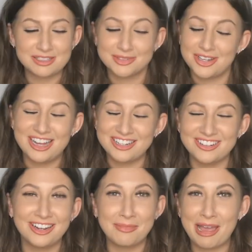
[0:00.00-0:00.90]
Not, i don't
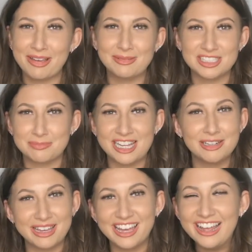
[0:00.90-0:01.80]
know. Maybe I'm just being a
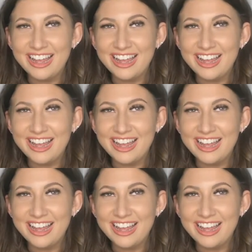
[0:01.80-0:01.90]
bit,